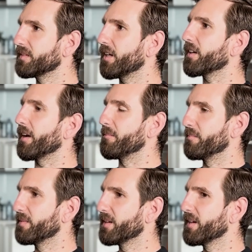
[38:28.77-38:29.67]
Okay.
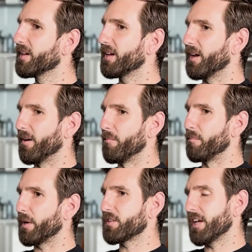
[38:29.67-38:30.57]

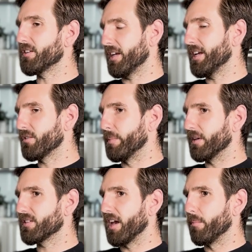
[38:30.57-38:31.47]
Because it is a big
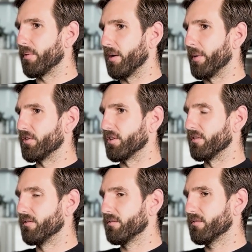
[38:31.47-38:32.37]
step, I
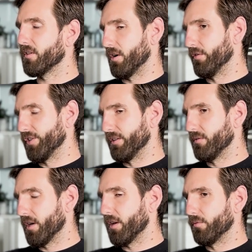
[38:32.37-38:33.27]
imagine. Obviously,
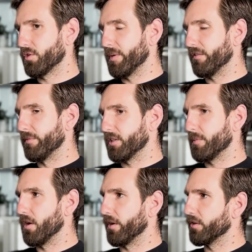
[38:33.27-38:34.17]
I don't speak from
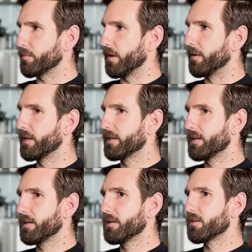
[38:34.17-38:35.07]
experience, but
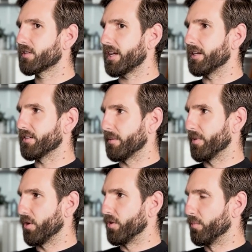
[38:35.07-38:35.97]
taking
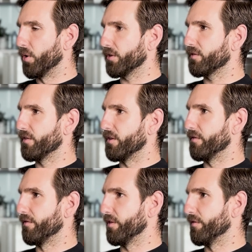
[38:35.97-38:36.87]
somebody on your books for
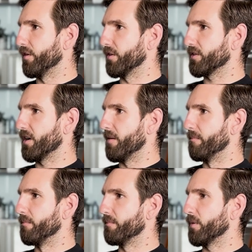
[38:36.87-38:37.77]
the first
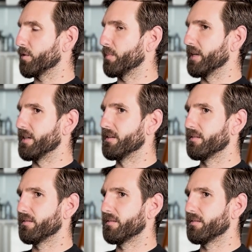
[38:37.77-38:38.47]
time must be,